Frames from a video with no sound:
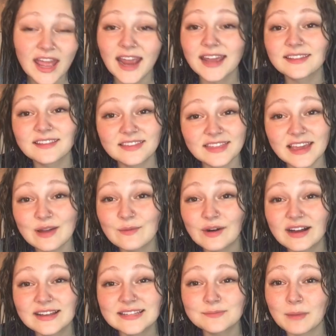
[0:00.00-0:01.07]
And the thing
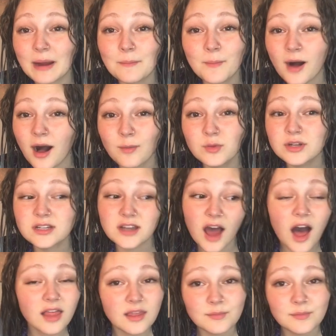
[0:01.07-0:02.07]
was, my mom would not